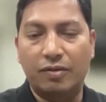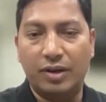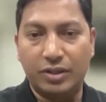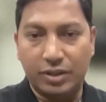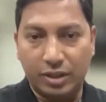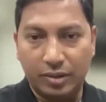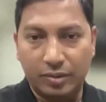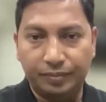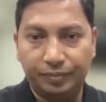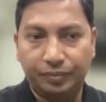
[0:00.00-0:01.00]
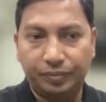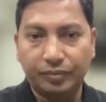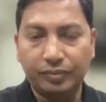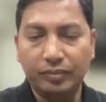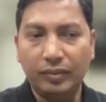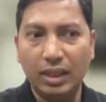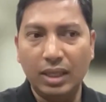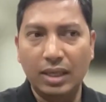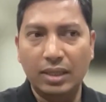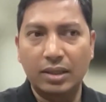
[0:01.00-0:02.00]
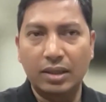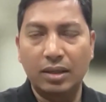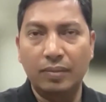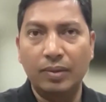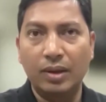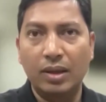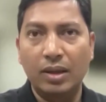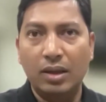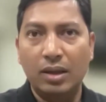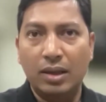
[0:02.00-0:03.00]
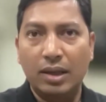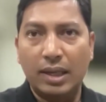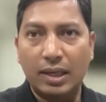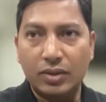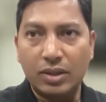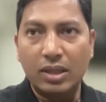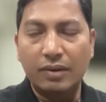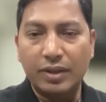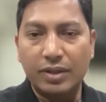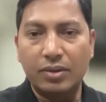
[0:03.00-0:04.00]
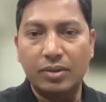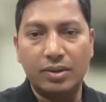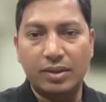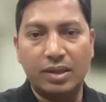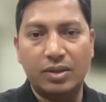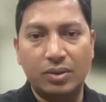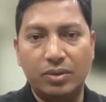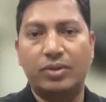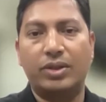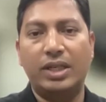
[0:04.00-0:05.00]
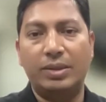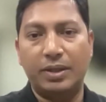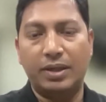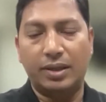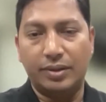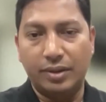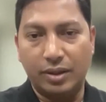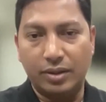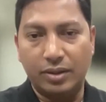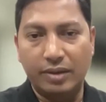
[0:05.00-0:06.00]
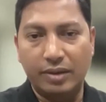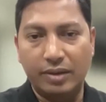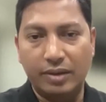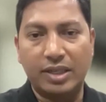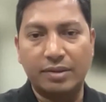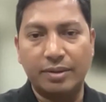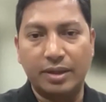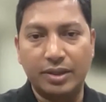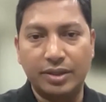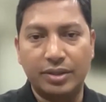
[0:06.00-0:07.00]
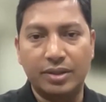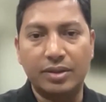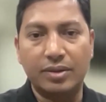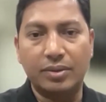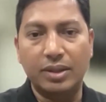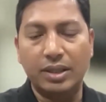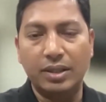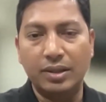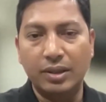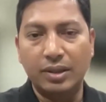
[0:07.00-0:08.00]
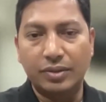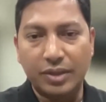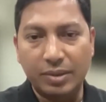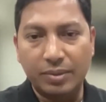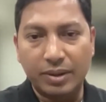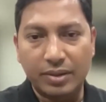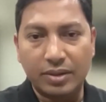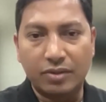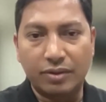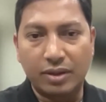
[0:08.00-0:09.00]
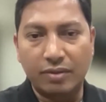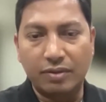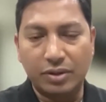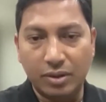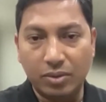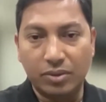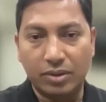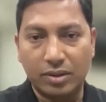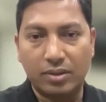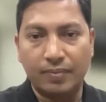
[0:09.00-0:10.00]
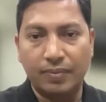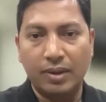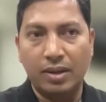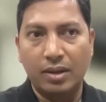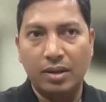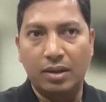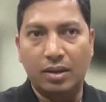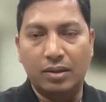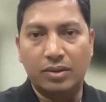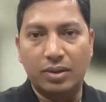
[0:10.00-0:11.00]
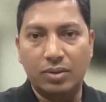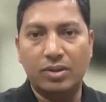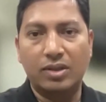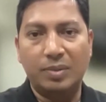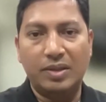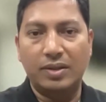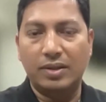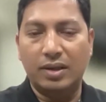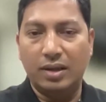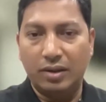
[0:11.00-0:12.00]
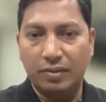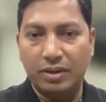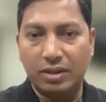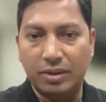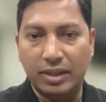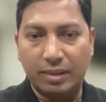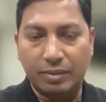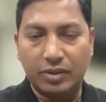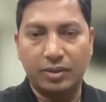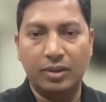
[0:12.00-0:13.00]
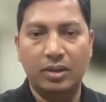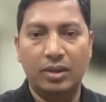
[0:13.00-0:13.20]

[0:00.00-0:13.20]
functioning. And actually, liver cirrhosis, there is no treatment as such. Liver transplantation is the only treatment as such for the liver cirrhosis. Cirrhosis means it's an irreversible damage.